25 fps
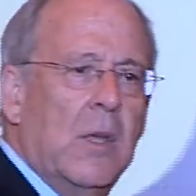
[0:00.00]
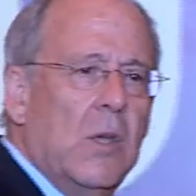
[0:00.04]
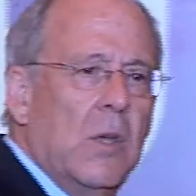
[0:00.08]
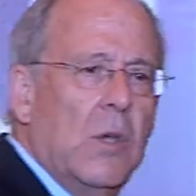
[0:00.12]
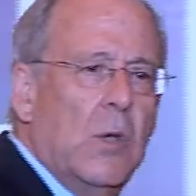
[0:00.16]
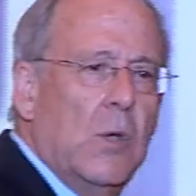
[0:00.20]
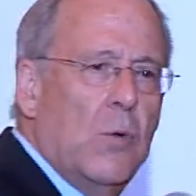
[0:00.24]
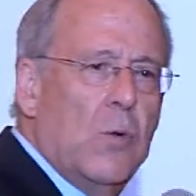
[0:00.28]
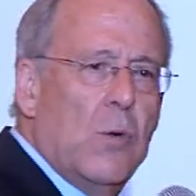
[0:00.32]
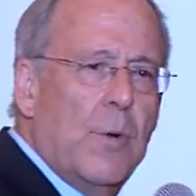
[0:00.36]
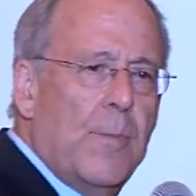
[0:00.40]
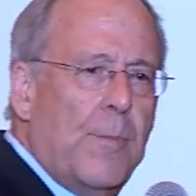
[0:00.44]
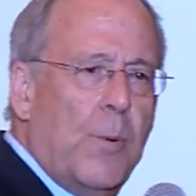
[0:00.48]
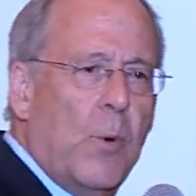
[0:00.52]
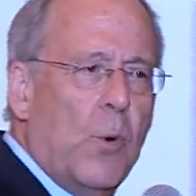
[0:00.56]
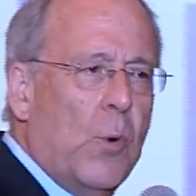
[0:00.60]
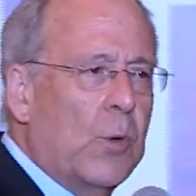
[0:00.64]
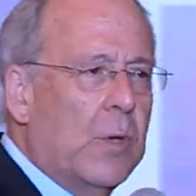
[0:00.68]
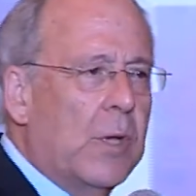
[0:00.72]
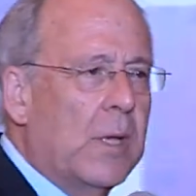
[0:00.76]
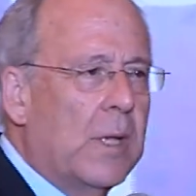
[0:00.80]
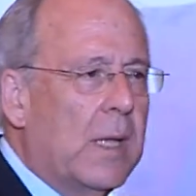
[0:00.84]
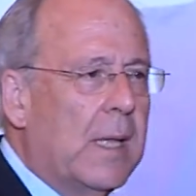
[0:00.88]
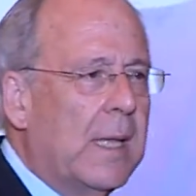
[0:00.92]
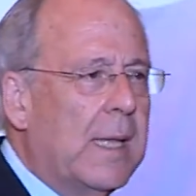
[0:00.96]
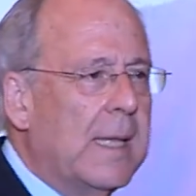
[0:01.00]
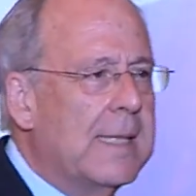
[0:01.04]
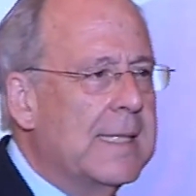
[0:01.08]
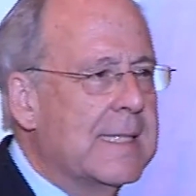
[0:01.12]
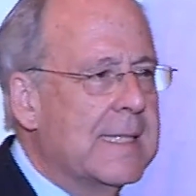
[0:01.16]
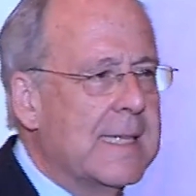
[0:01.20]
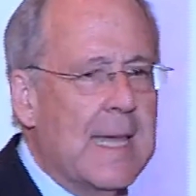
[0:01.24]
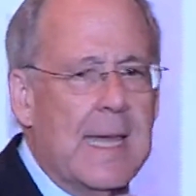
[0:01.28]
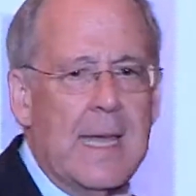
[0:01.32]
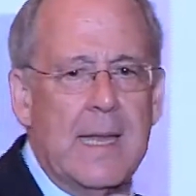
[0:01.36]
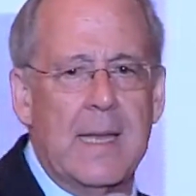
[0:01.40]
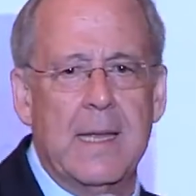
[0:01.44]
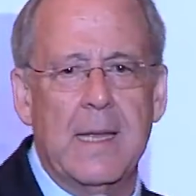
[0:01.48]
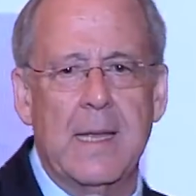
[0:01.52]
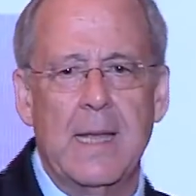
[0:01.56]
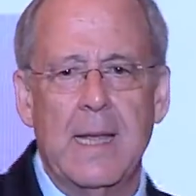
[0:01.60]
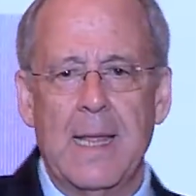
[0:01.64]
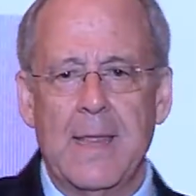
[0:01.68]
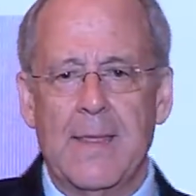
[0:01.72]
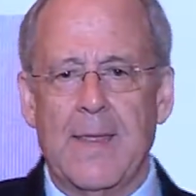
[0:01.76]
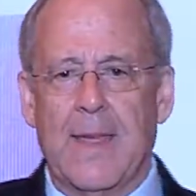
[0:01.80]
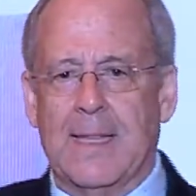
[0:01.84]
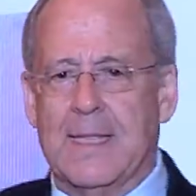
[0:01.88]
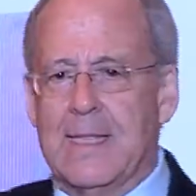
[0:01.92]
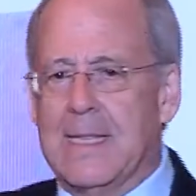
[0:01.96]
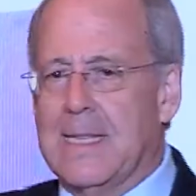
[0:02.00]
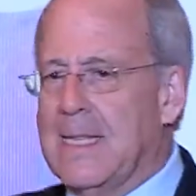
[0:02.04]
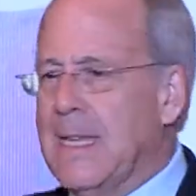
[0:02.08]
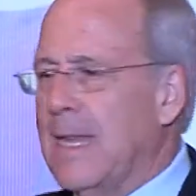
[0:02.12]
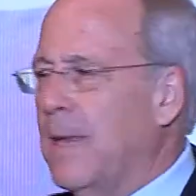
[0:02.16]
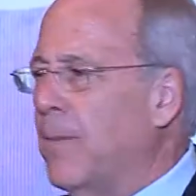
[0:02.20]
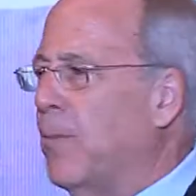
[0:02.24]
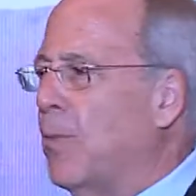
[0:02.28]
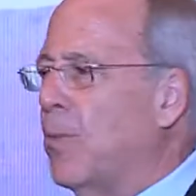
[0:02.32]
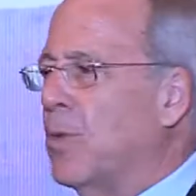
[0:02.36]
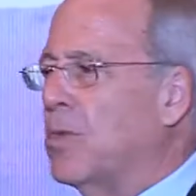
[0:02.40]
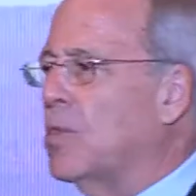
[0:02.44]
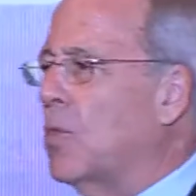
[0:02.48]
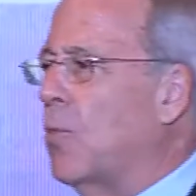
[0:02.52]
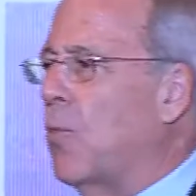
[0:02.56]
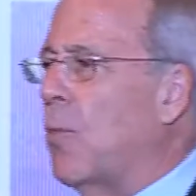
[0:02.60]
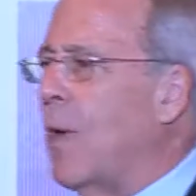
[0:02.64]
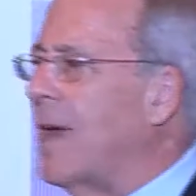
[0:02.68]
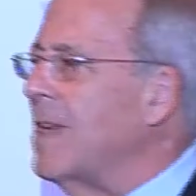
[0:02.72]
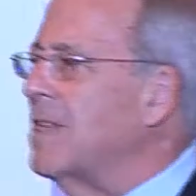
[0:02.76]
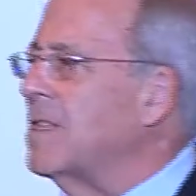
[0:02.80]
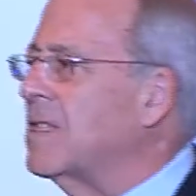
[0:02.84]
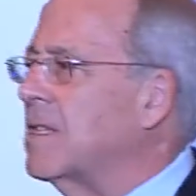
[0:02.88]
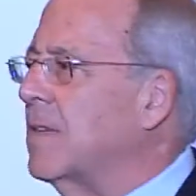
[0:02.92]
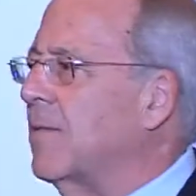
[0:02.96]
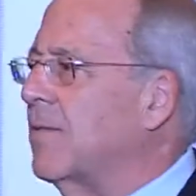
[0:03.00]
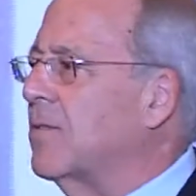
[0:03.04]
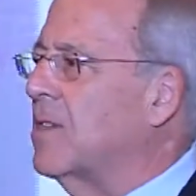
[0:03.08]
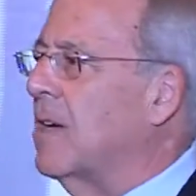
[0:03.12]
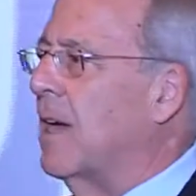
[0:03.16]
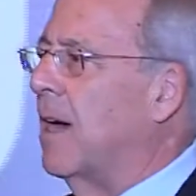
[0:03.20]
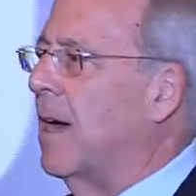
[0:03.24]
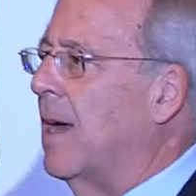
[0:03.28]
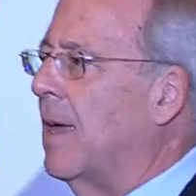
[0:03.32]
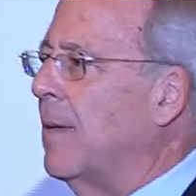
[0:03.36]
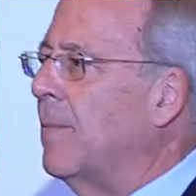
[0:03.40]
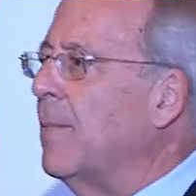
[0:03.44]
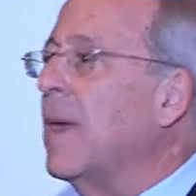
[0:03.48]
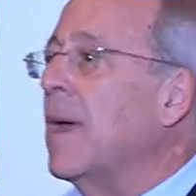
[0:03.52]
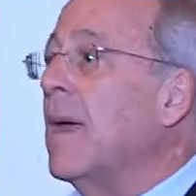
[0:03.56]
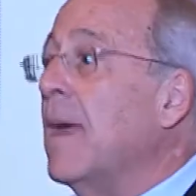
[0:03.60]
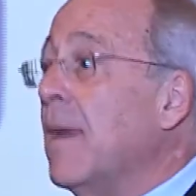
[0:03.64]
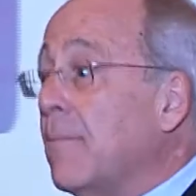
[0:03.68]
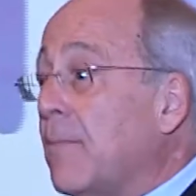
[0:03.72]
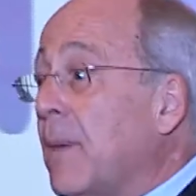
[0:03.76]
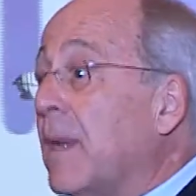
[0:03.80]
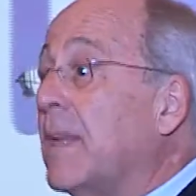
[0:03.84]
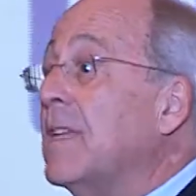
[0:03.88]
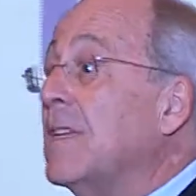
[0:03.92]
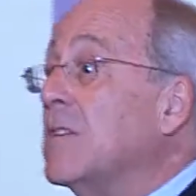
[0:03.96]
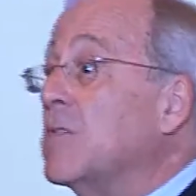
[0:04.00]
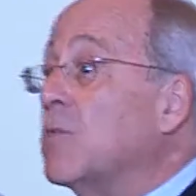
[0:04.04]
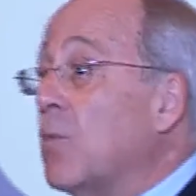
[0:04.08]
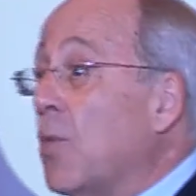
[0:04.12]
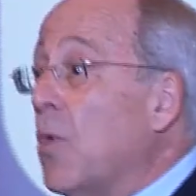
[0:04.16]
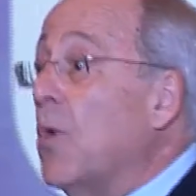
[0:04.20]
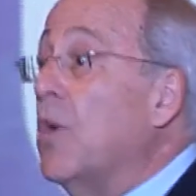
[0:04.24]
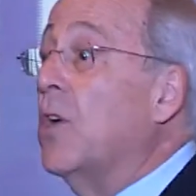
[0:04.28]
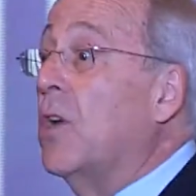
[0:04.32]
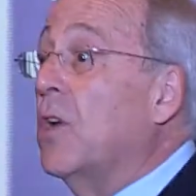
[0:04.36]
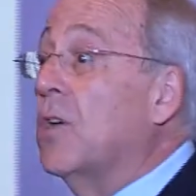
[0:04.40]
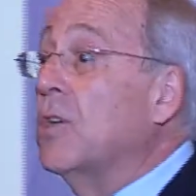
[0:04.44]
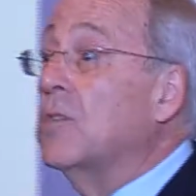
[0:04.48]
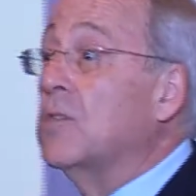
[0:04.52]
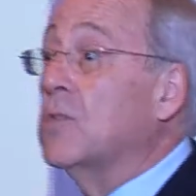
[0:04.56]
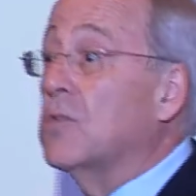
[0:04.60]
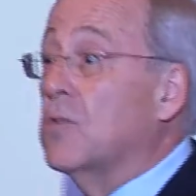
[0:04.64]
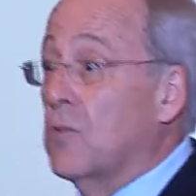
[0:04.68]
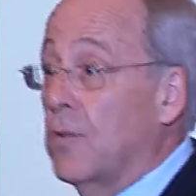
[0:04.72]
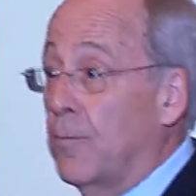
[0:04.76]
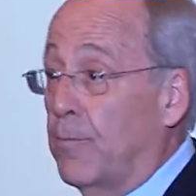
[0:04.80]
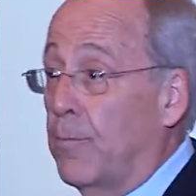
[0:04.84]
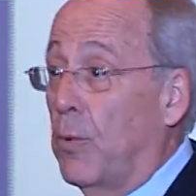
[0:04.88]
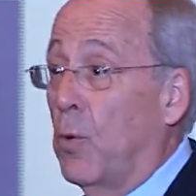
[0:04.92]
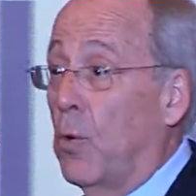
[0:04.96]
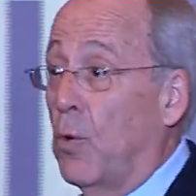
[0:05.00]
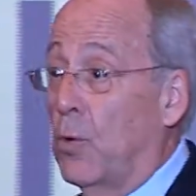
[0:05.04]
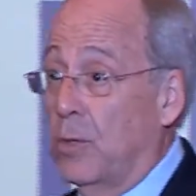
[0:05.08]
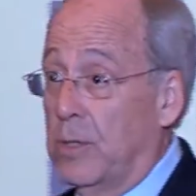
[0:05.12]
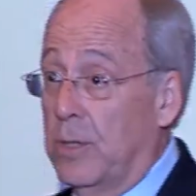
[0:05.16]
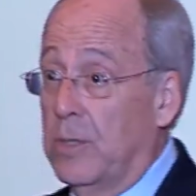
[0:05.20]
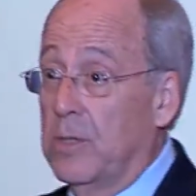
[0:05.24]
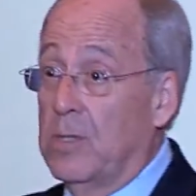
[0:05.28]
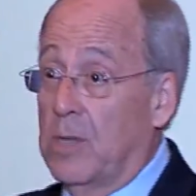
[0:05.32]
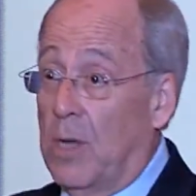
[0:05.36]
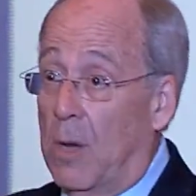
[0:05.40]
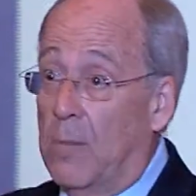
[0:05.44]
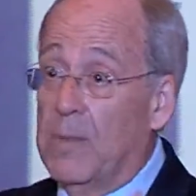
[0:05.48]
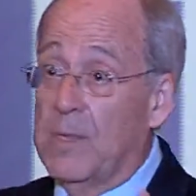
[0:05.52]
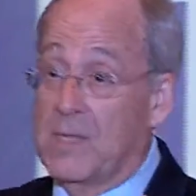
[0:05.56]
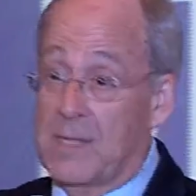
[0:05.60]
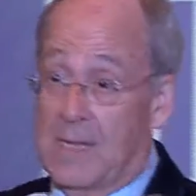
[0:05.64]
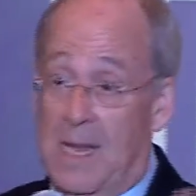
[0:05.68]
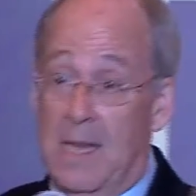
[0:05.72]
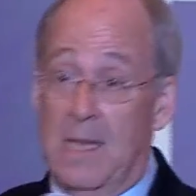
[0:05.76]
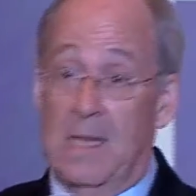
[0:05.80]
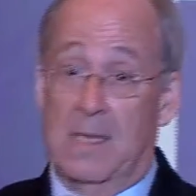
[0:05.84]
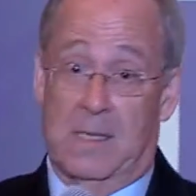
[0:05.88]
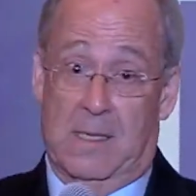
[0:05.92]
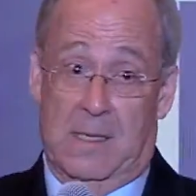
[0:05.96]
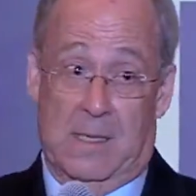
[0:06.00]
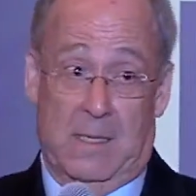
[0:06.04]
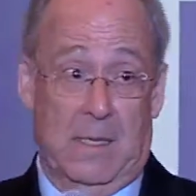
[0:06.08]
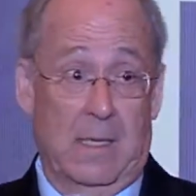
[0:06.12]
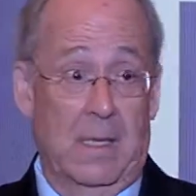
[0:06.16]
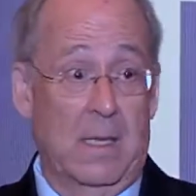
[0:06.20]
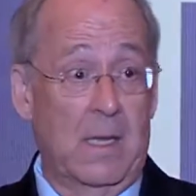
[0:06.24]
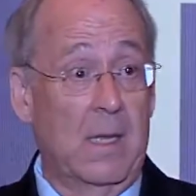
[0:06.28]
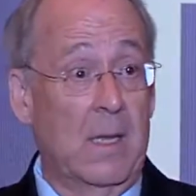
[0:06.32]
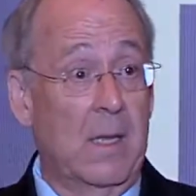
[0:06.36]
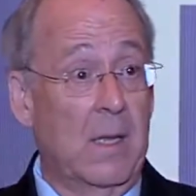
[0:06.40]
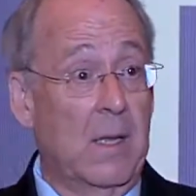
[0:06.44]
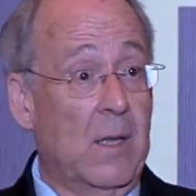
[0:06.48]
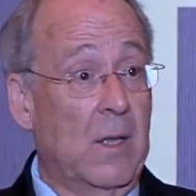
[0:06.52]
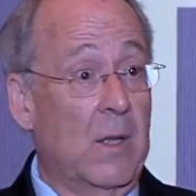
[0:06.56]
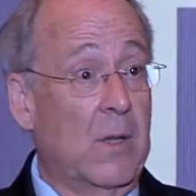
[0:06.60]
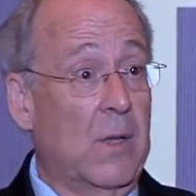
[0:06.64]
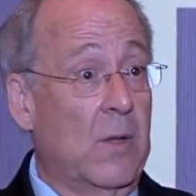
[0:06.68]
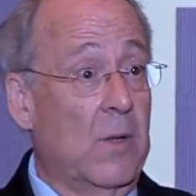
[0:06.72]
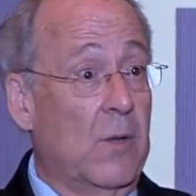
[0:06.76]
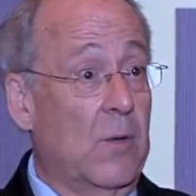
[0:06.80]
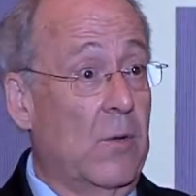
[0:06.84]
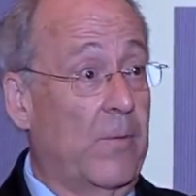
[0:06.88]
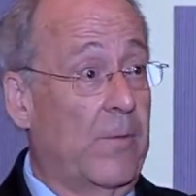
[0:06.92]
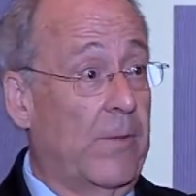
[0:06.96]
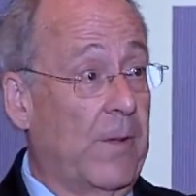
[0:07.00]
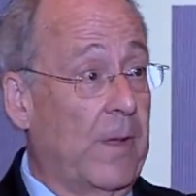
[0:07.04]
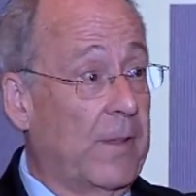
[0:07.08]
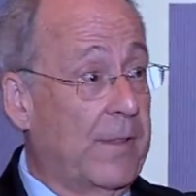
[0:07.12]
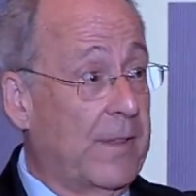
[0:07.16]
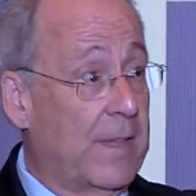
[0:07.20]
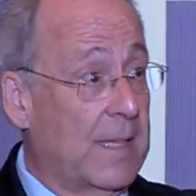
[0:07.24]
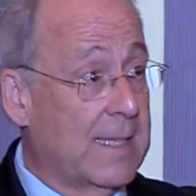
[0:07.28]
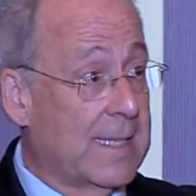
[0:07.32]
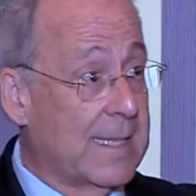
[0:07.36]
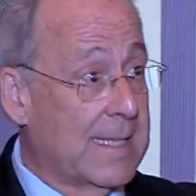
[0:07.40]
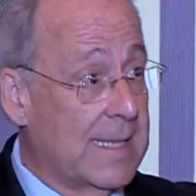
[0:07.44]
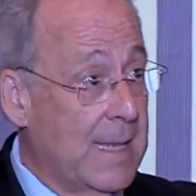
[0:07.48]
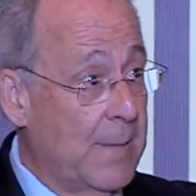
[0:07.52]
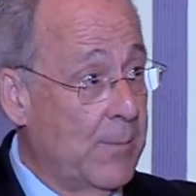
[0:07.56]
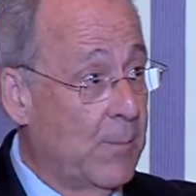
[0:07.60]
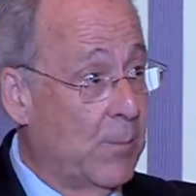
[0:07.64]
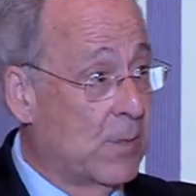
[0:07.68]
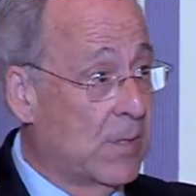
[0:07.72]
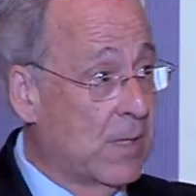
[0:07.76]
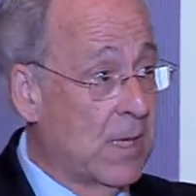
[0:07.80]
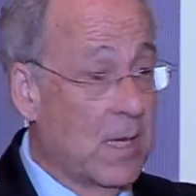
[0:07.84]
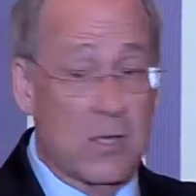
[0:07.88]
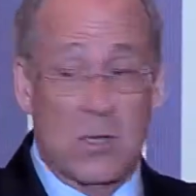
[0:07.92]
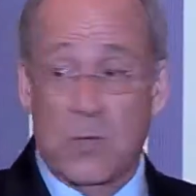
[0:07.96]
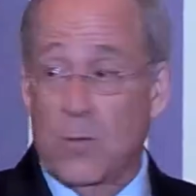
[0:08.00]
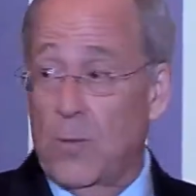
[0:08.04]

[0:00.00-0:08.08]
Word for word: who reportedly said that sleep was a waste of time, but his workers reported Thomas Edison who felt that sleep was such a